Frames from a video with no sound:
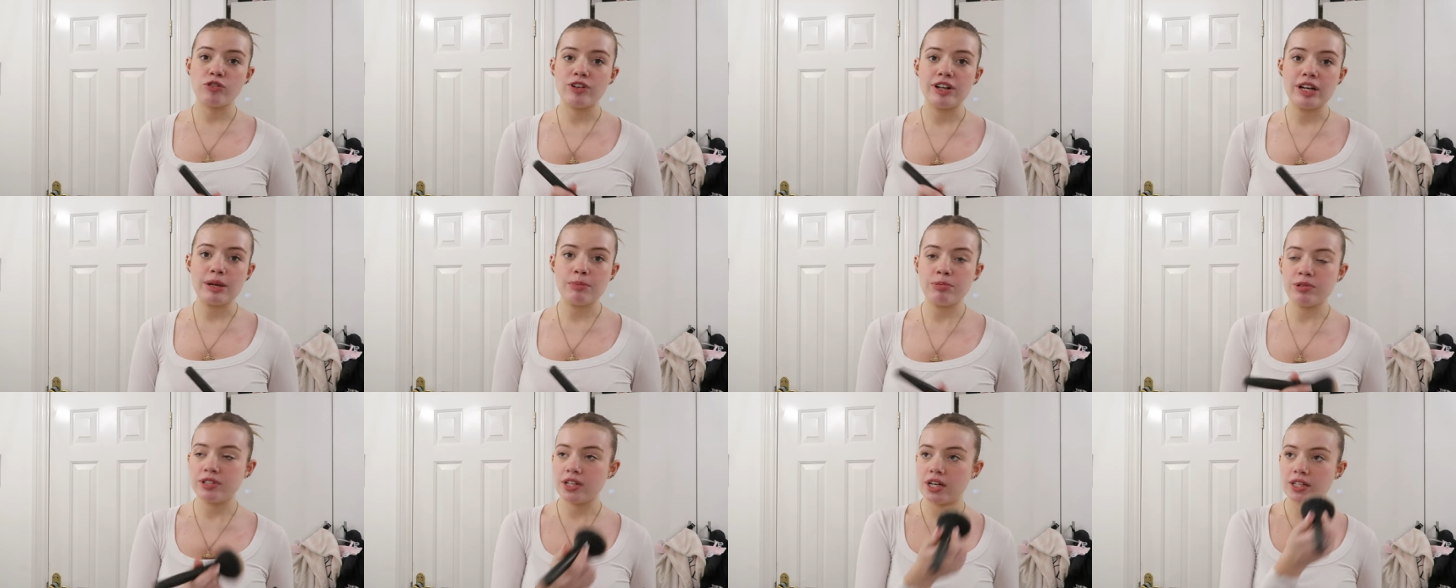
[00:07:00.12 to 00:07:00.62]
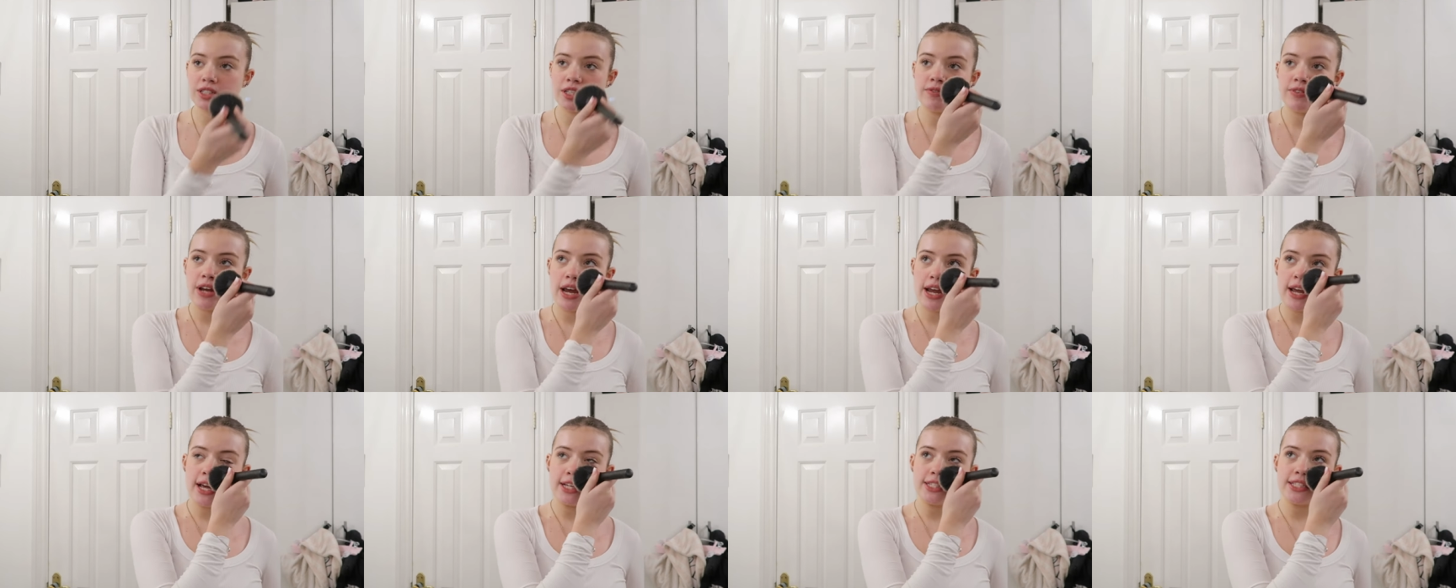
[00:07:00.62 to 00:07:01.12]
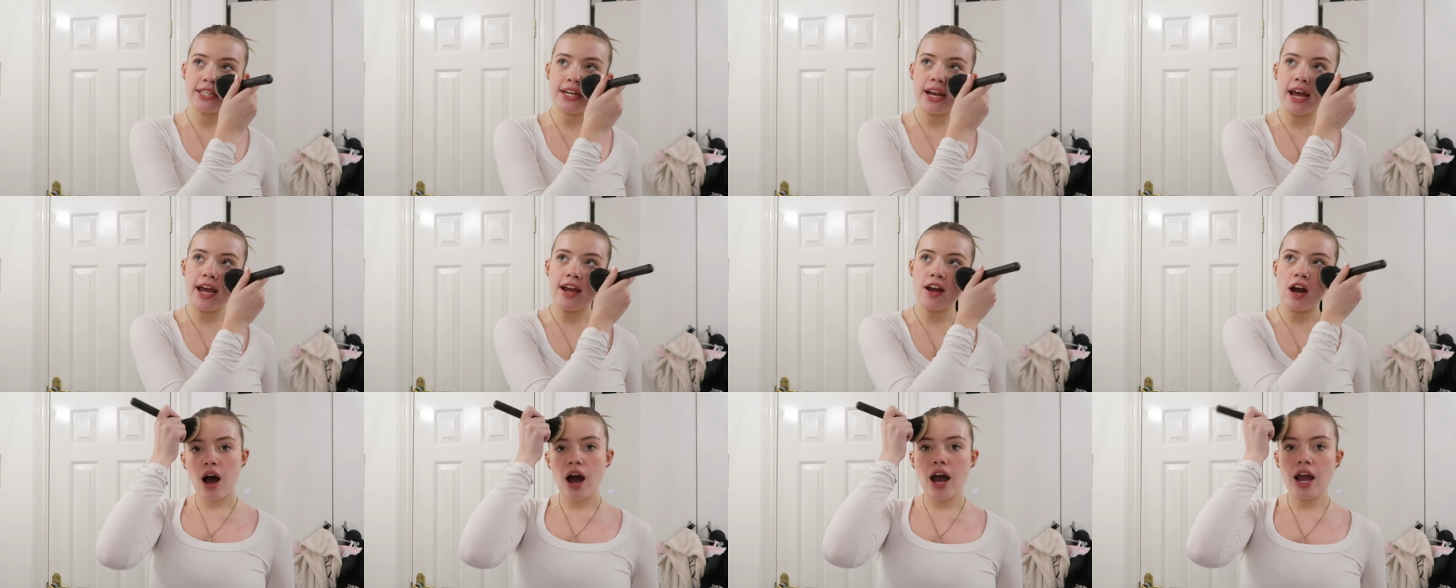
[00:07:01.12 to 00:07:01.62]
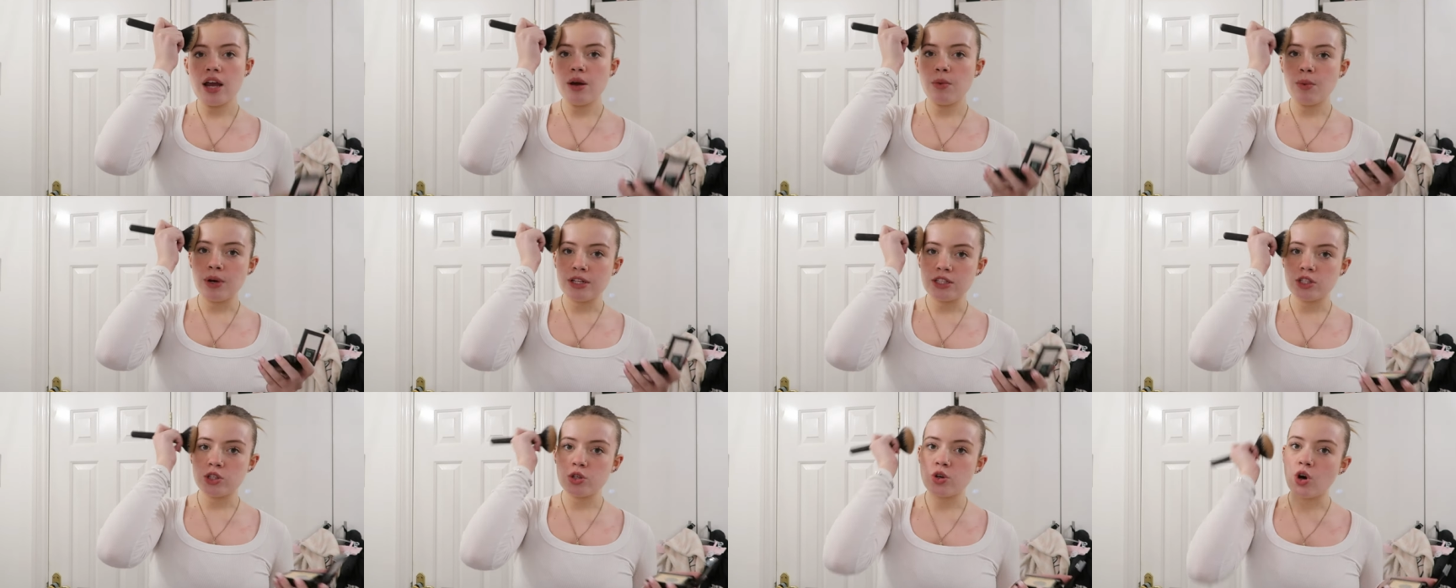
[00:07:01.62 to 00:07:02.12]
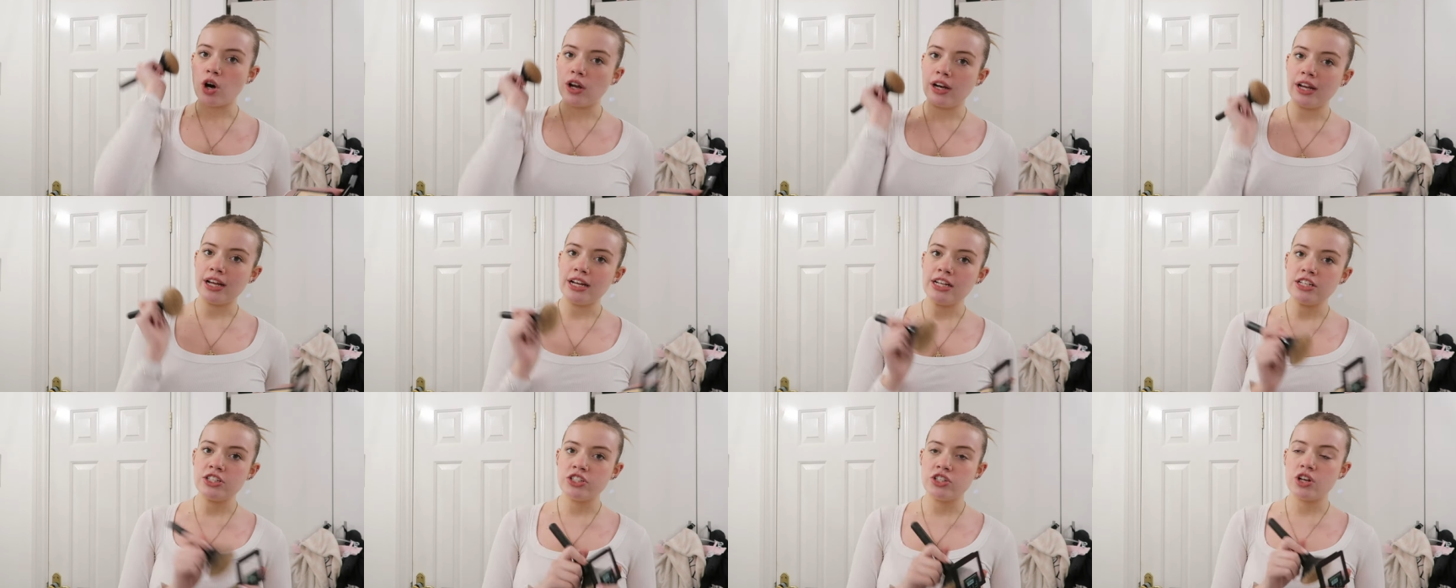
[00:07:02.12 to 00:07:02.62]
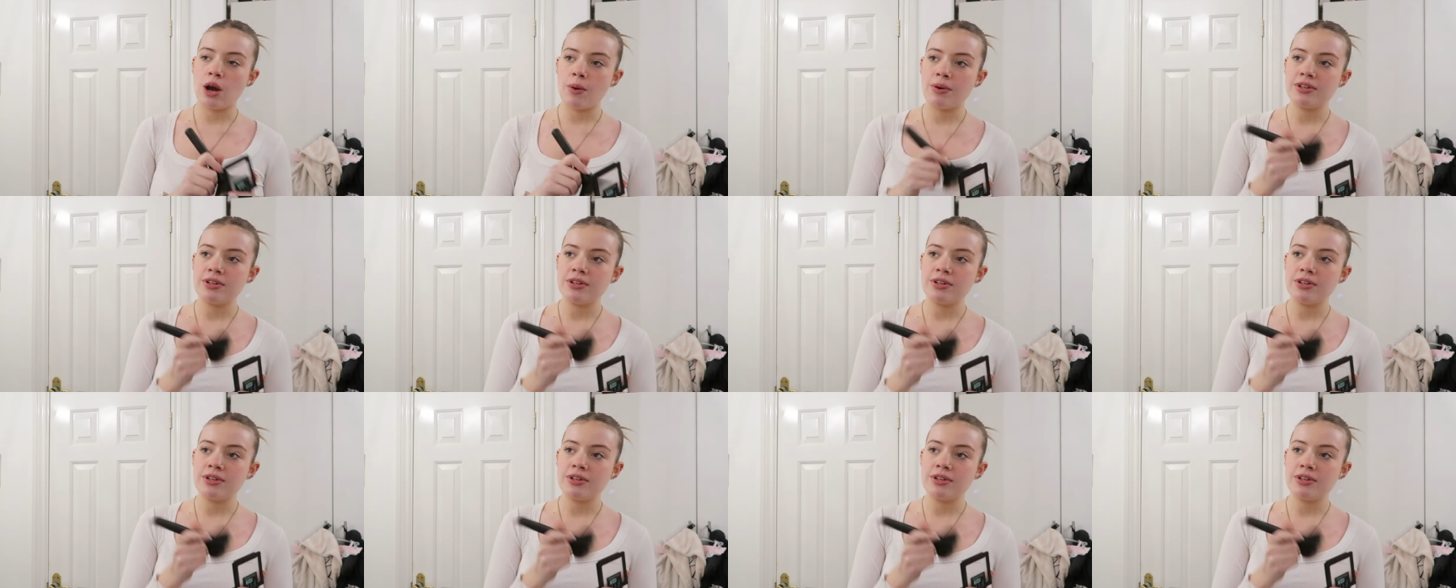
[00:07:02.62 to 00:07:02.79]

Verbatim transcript: a really productive day yesterday. I went to college,